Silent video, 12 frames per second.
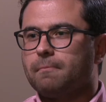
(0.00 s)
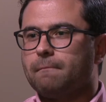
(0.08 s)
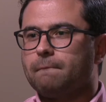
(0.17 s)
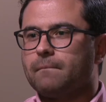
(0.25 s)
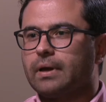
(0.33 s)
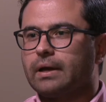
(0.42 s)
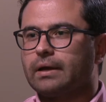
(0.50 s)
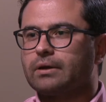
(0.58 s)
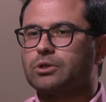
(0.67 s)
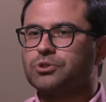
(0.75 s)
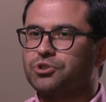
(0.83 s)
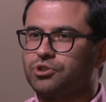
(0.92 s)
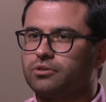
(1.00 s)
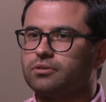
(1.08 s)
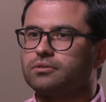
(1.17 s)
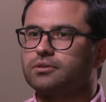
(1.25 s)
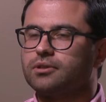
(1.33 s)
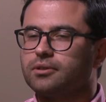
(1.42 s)
doctor
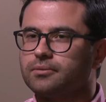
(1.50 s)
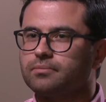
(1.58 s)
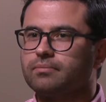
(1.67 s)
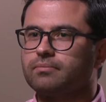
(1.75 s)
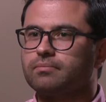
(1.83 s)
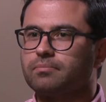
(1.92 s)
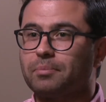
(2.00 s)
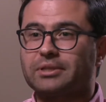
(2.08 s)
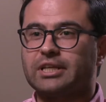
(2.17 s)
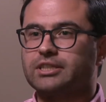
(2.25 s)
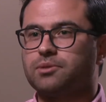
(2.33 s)
concerned, but not